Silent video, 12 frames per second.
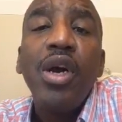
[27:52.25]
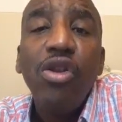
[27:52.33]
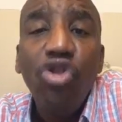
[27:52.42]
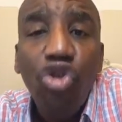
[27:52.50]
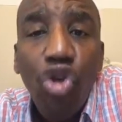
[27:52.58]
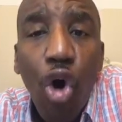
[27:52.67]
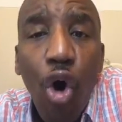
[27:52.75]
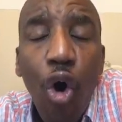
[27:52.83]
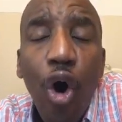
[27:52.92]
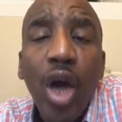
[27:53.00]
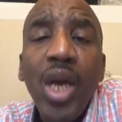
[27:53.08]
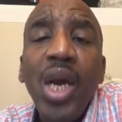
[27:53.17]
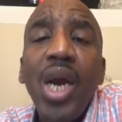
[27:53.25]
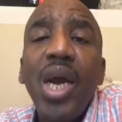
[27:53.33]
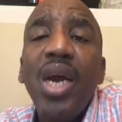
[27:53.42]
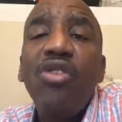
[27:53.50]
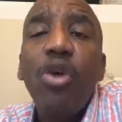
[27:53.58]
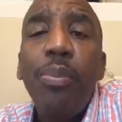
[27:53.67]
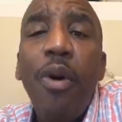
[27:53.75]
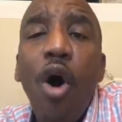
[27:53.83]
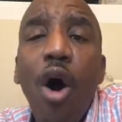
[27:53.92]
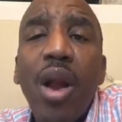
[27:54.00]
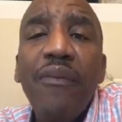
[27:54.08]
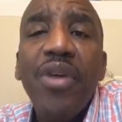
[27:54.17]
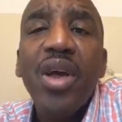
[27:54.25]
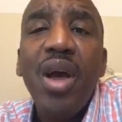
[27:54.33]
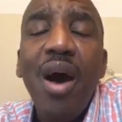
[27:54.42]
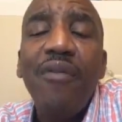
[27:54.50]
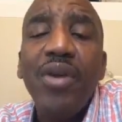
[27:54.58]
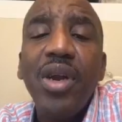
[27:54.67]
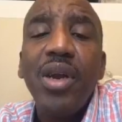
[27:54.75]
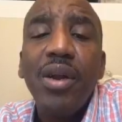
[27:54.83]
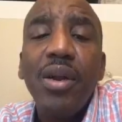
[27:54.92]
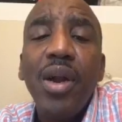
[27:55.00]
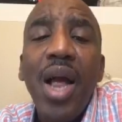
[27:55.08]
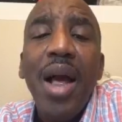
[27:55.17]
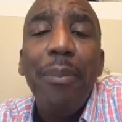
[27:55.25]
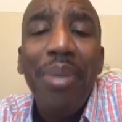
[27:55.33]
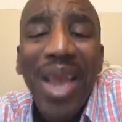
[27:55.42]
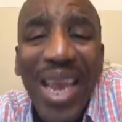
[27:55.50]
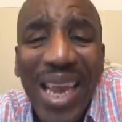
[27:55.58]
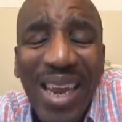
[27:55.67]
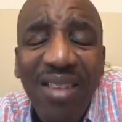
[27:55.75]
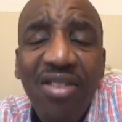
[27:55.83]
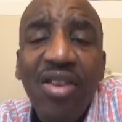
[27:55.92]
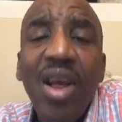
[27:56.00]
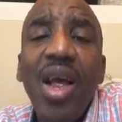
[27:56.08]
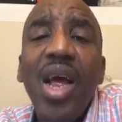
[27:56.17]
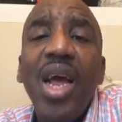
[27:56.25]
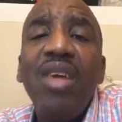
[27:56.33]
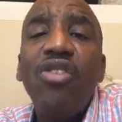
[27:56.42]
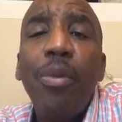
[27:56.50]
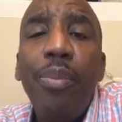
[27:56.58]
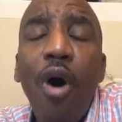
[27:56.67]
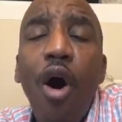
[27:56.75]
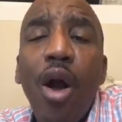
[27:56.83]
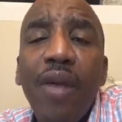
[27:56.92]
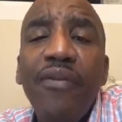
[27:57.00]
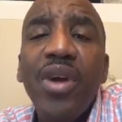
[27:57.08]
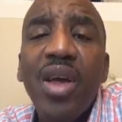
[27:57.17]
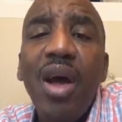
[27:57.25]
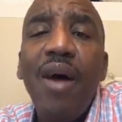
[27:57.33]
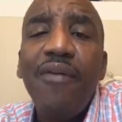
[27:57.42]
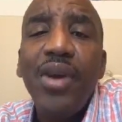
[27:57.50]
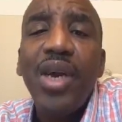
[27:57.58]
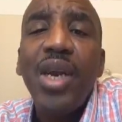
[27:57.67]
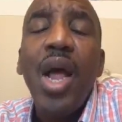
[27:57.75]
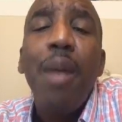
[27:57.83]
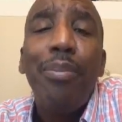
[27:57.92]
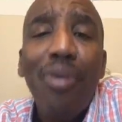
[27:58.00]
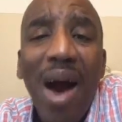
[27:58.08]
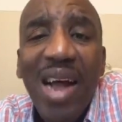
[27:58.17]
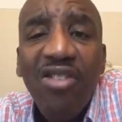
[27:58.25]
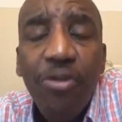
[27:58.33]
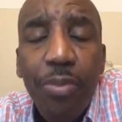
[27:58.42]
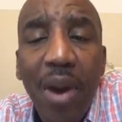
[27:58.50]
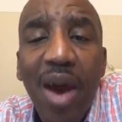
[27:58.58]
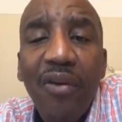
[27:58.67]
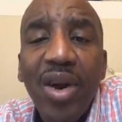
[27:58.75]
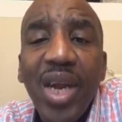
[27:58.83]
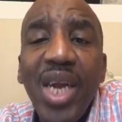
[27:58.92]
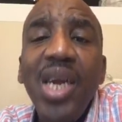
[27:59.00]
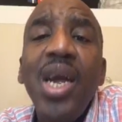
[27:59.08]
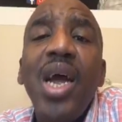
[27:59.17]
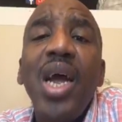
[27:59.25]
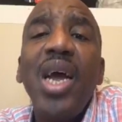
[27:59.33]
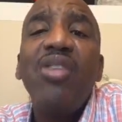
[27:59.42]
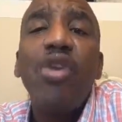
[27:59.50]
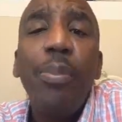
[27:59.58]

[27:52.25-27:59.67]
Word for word: Joy is a part of the covenant. Peace is a part of the covenant. Prosperity is a